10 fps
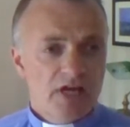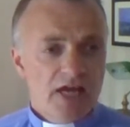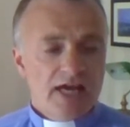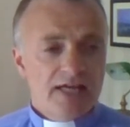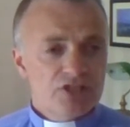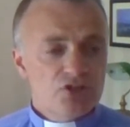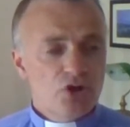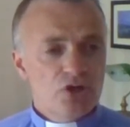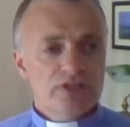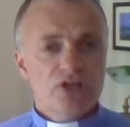And in
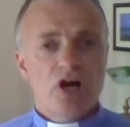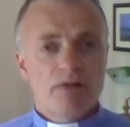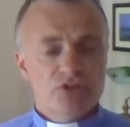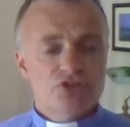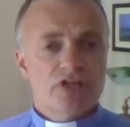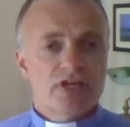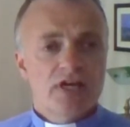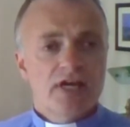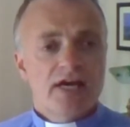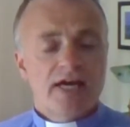all the commentary
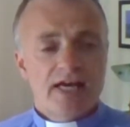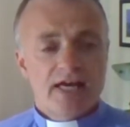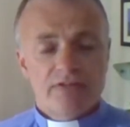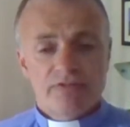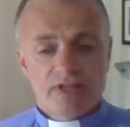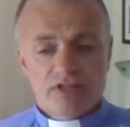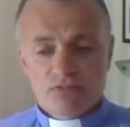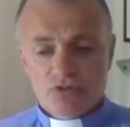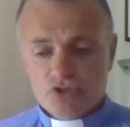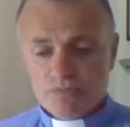that
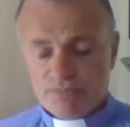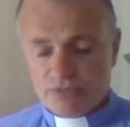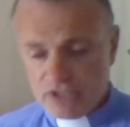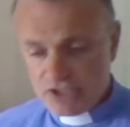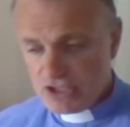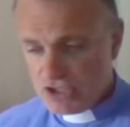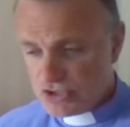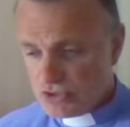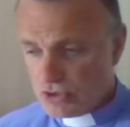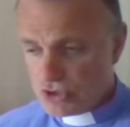was printed
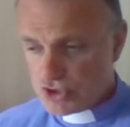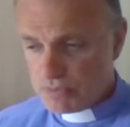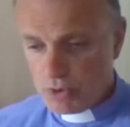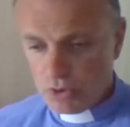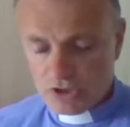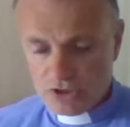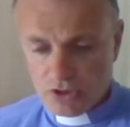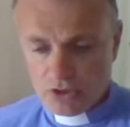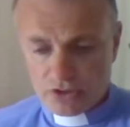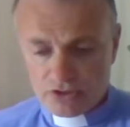or spoken
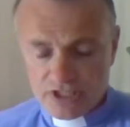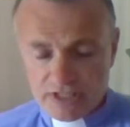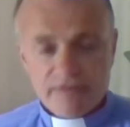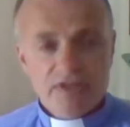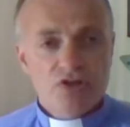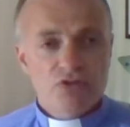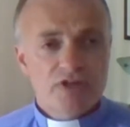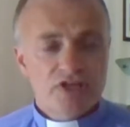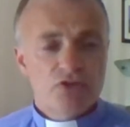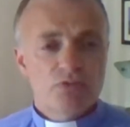on our TV or
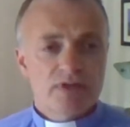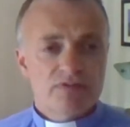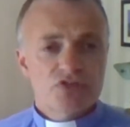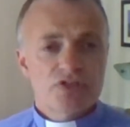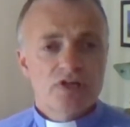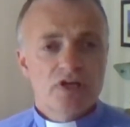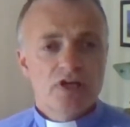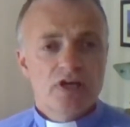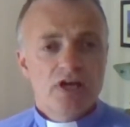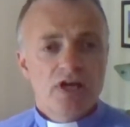radio waves,
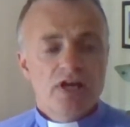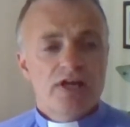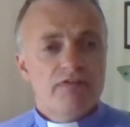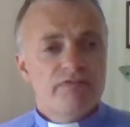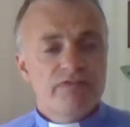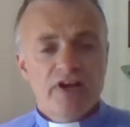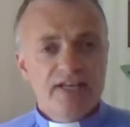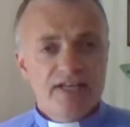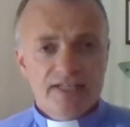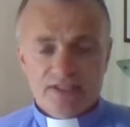very
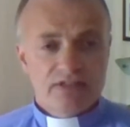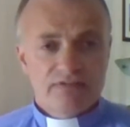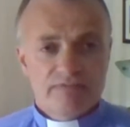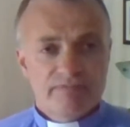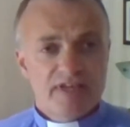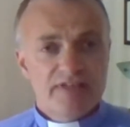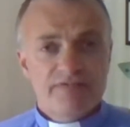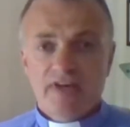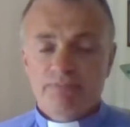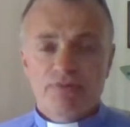little, in
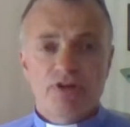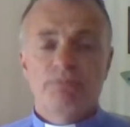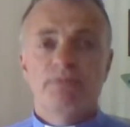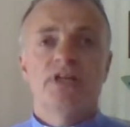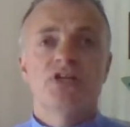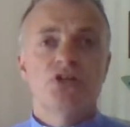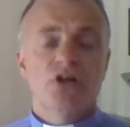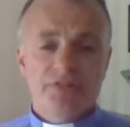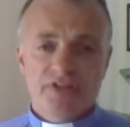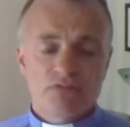fact probably
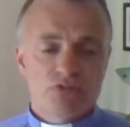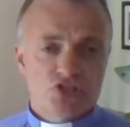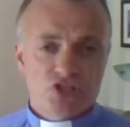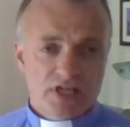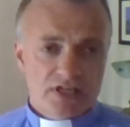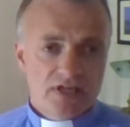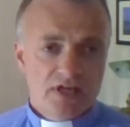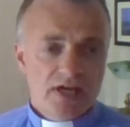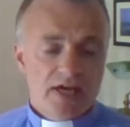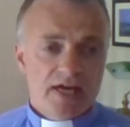nothing, was said
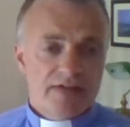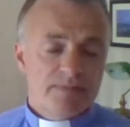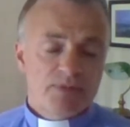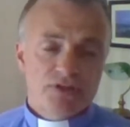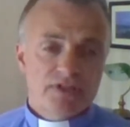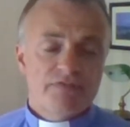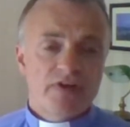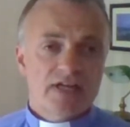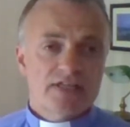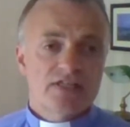about the
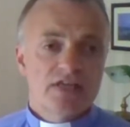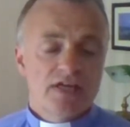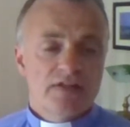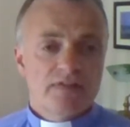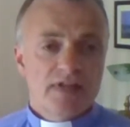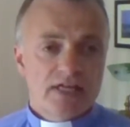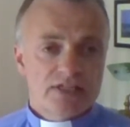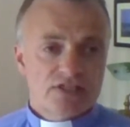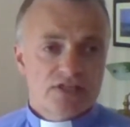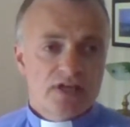fact
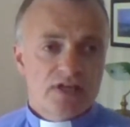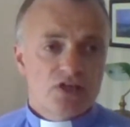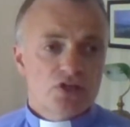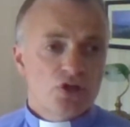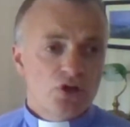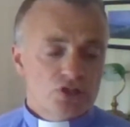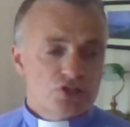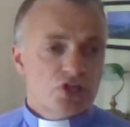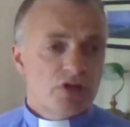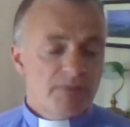that God's
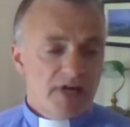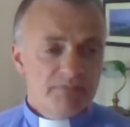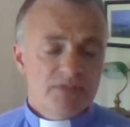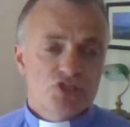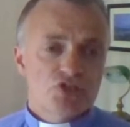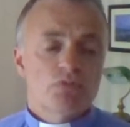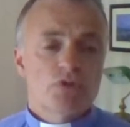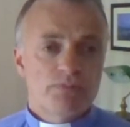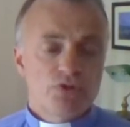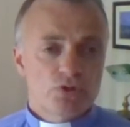commandments were
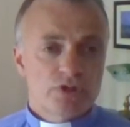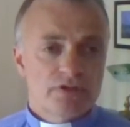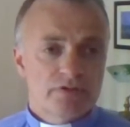broken.